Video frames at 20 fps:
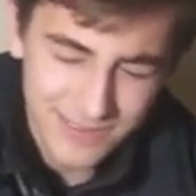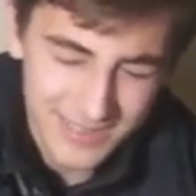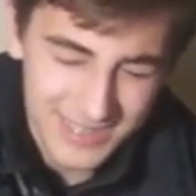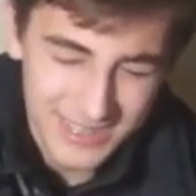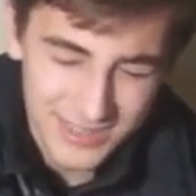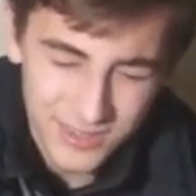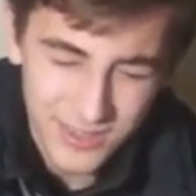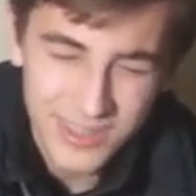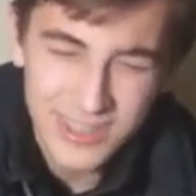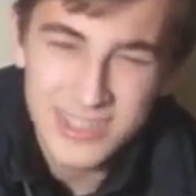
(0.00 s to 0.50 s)

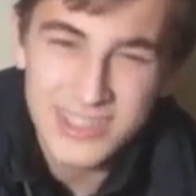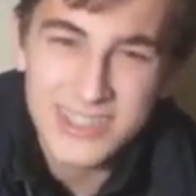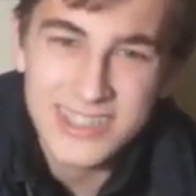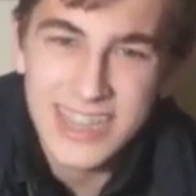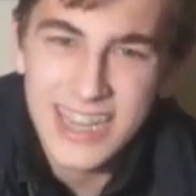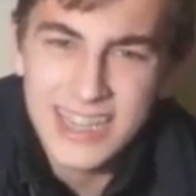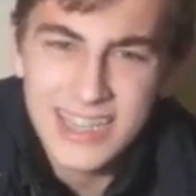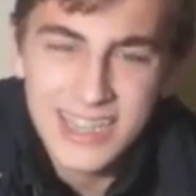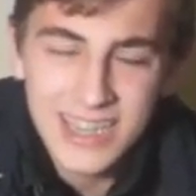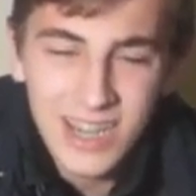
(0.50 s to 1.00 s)
He's really just
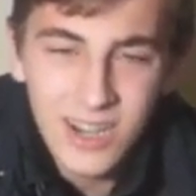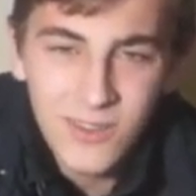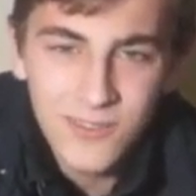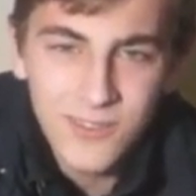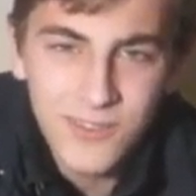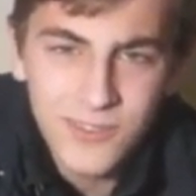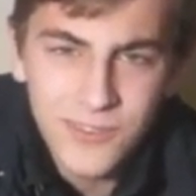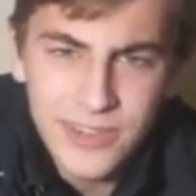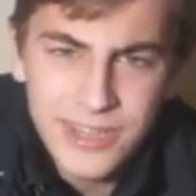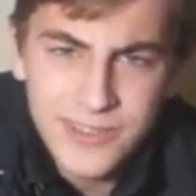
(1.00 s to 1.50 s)
acting out
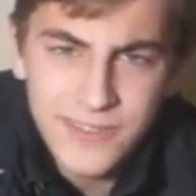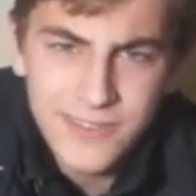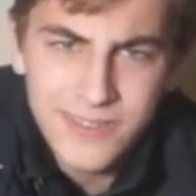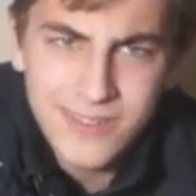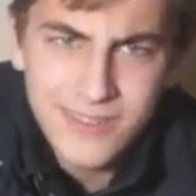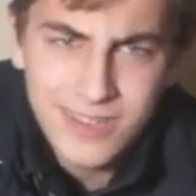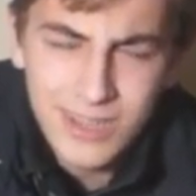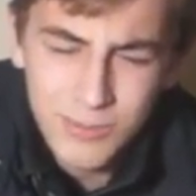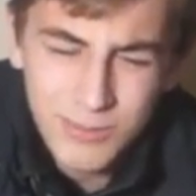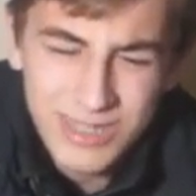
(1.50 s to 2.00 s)
grief.
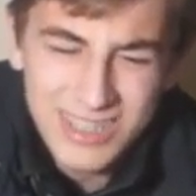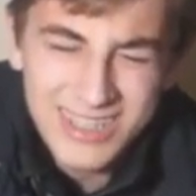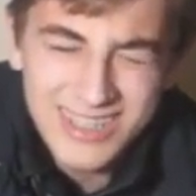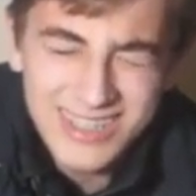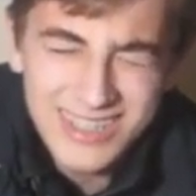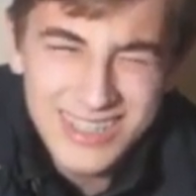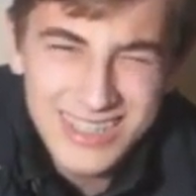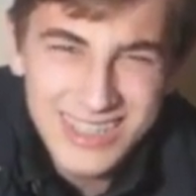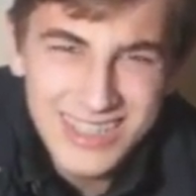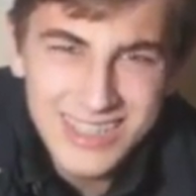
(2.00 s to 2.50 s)
I mean,
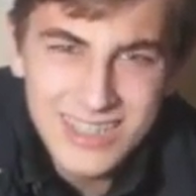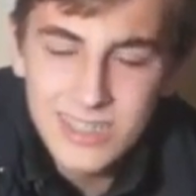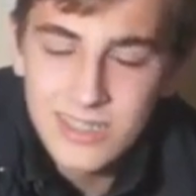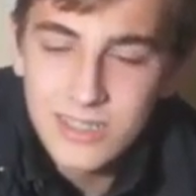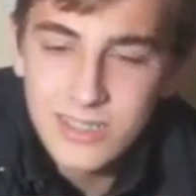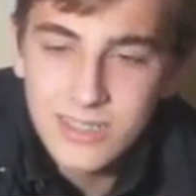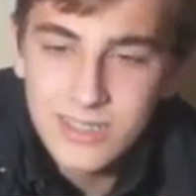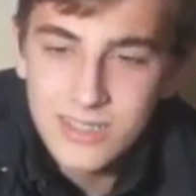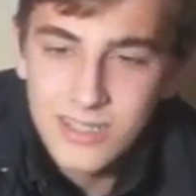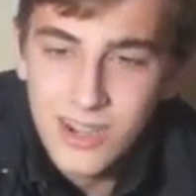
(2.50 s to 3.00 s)

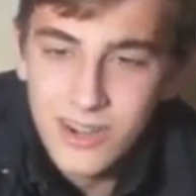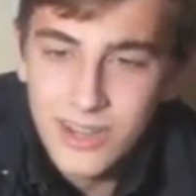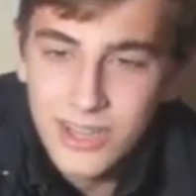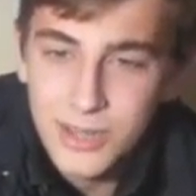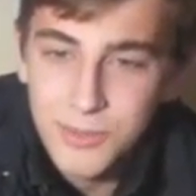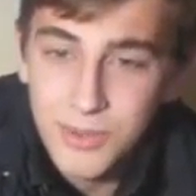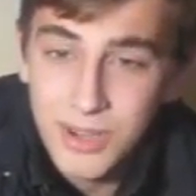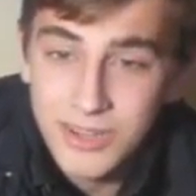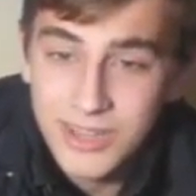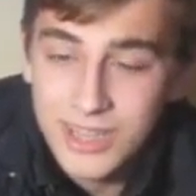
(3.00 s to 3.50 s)
talking
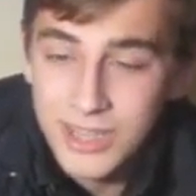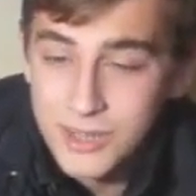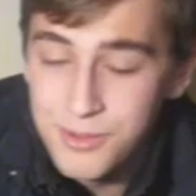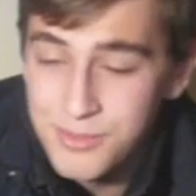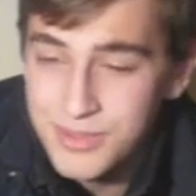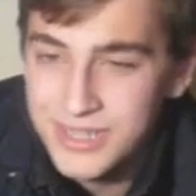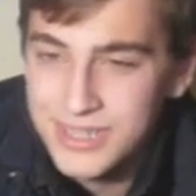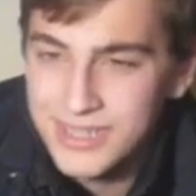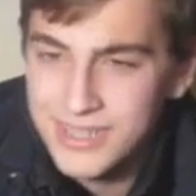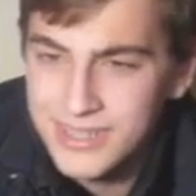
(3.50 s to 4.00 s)
about
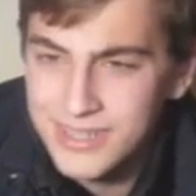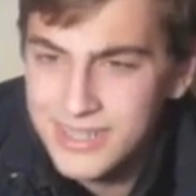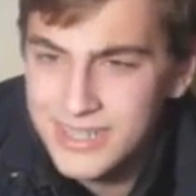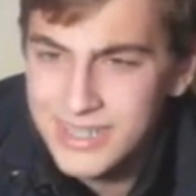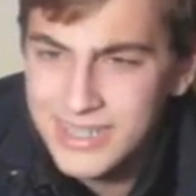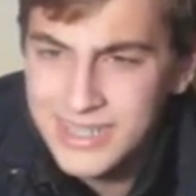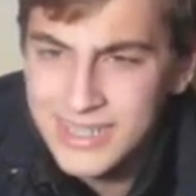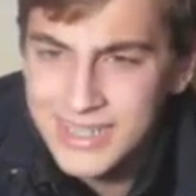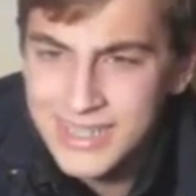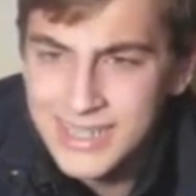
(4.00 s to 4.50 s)
him and
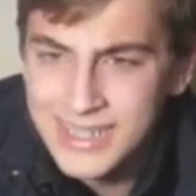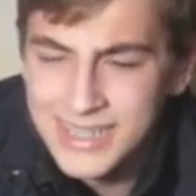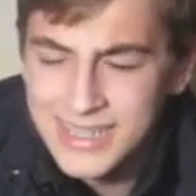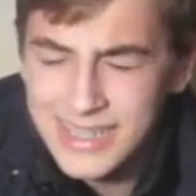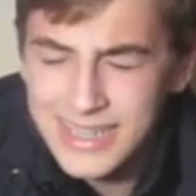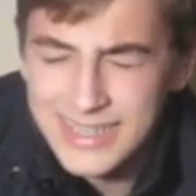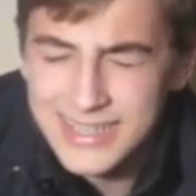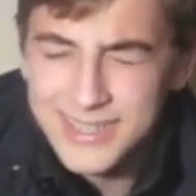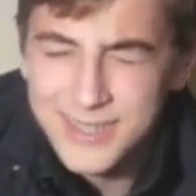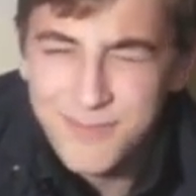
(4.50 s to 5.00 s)

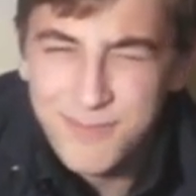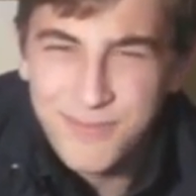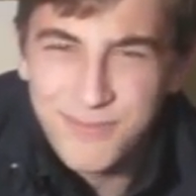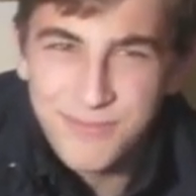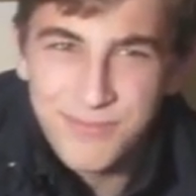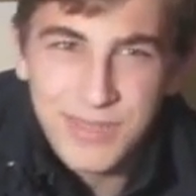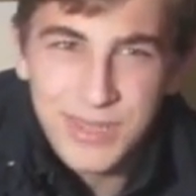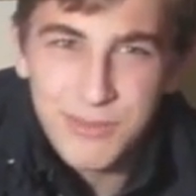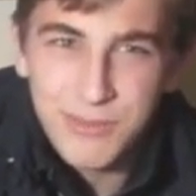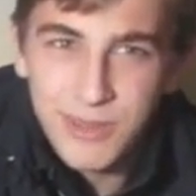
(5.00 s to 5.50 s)
Nessa
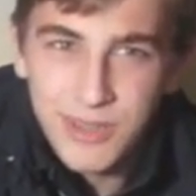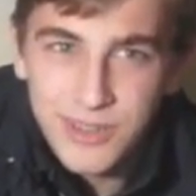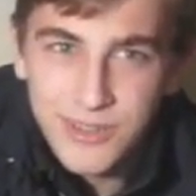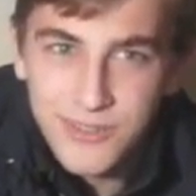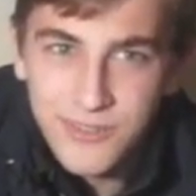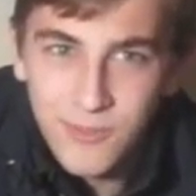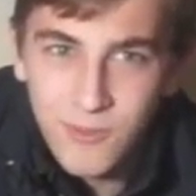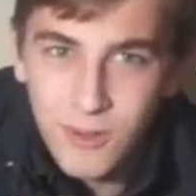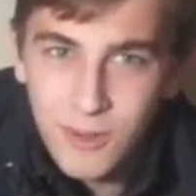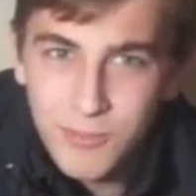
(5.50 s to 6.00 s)
being part
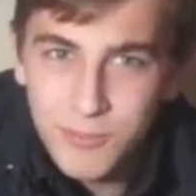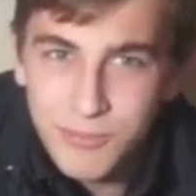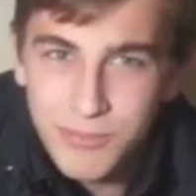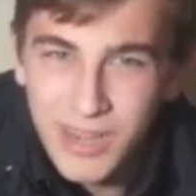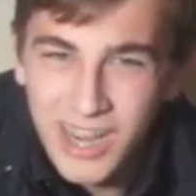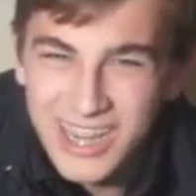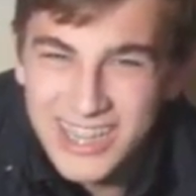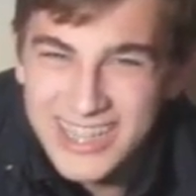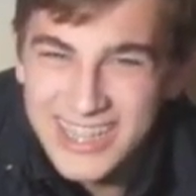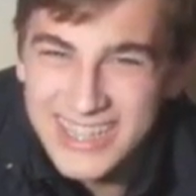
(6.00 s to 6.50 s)
of one
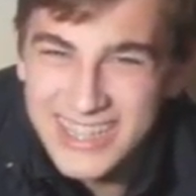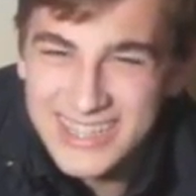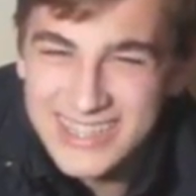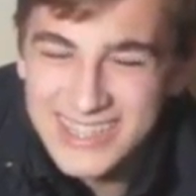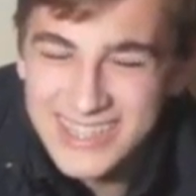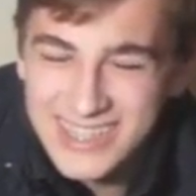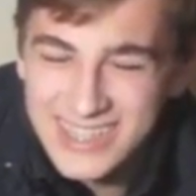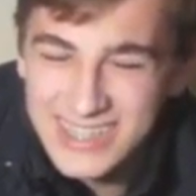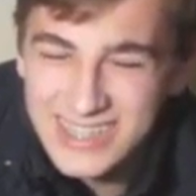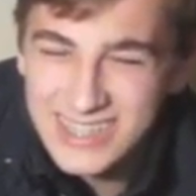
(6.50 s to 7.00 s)
body, that's
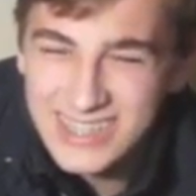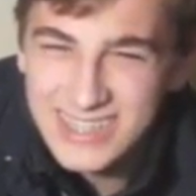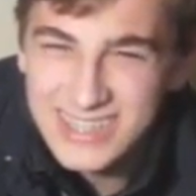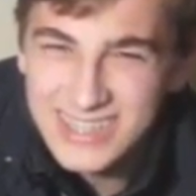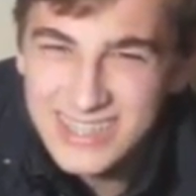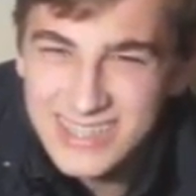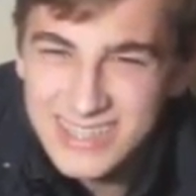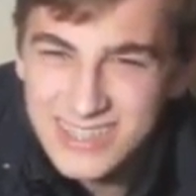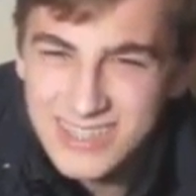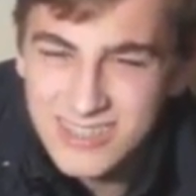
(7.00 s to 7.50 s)

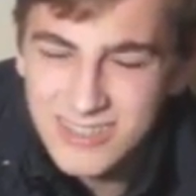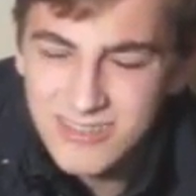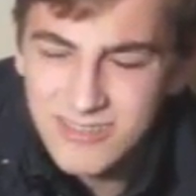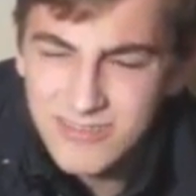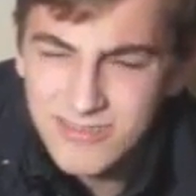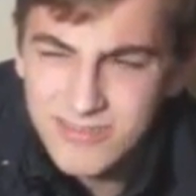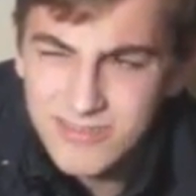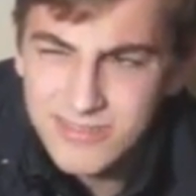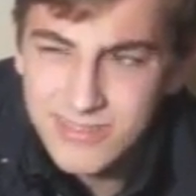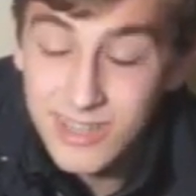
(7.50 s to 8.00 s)

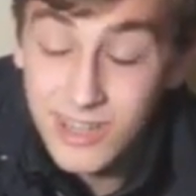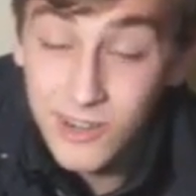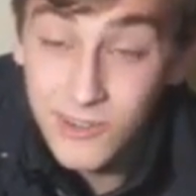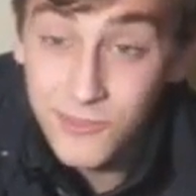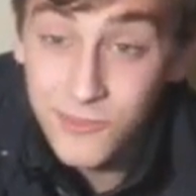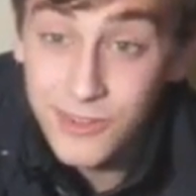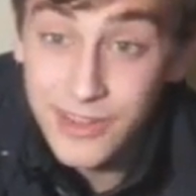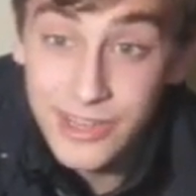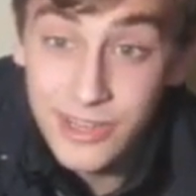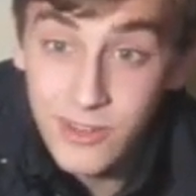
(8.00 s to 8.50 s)

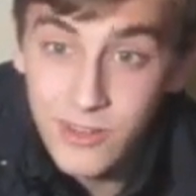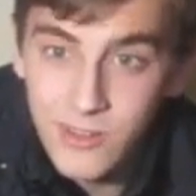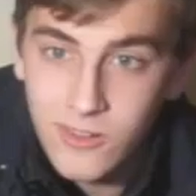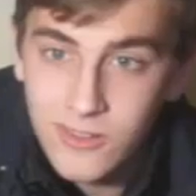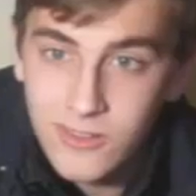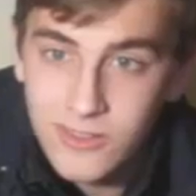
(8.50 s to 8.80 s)
unreal.